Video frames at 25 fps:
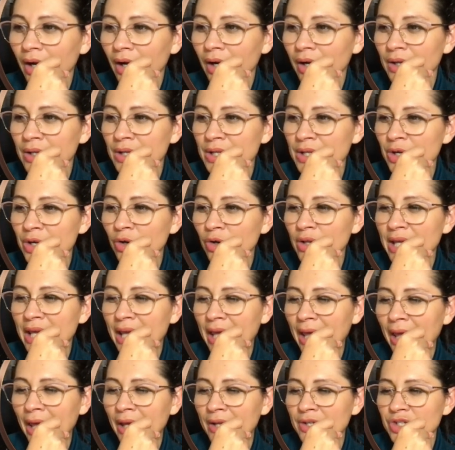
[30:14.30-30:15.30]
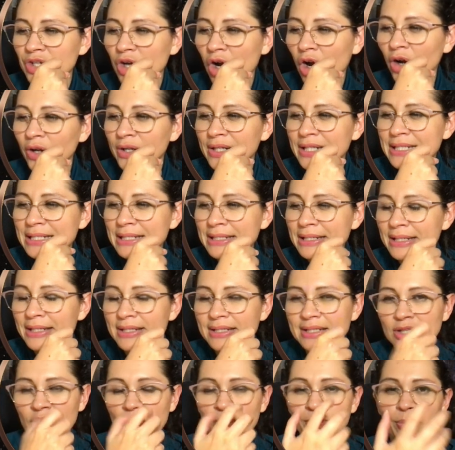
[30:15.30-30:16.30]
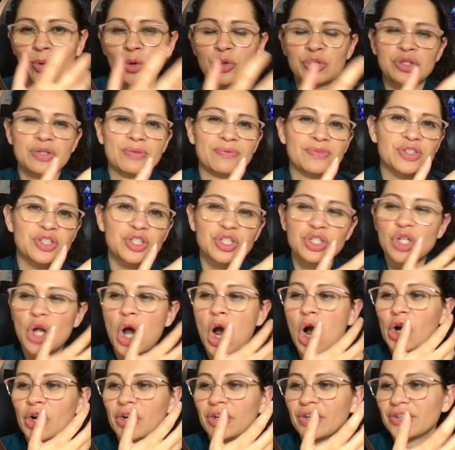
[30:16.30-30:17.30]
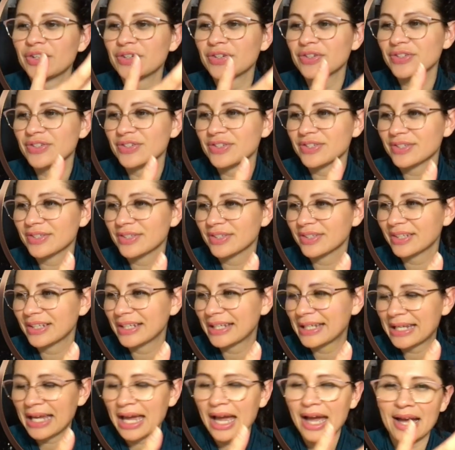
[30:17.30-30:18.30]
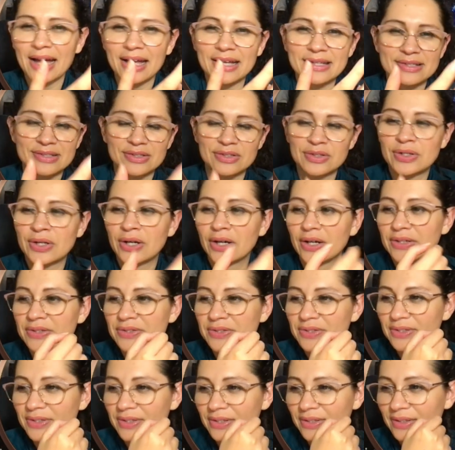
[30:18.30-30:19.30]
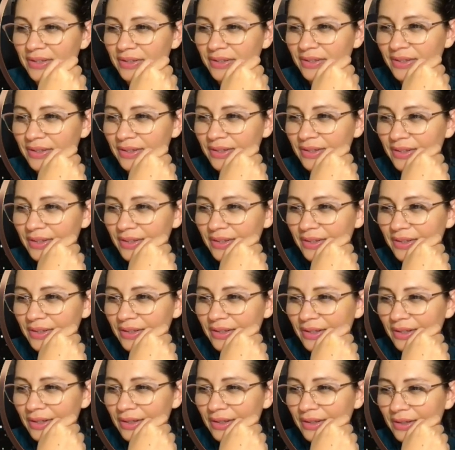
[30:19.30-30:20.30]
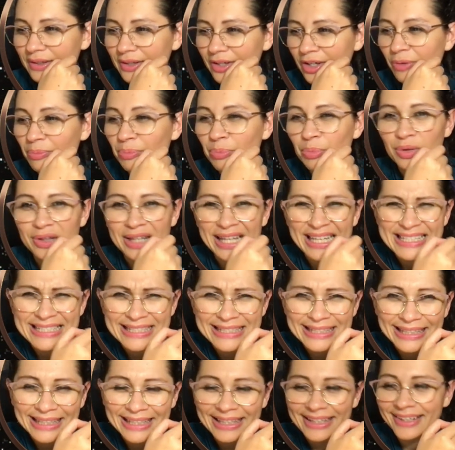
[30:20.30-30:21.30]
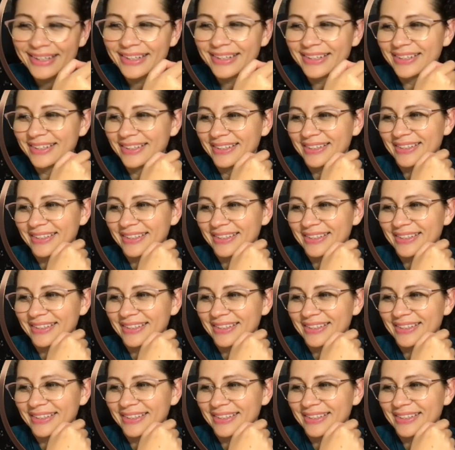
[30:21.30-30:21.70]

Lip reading: Nearly edge on disk composed of stars, gas, dust, complexity.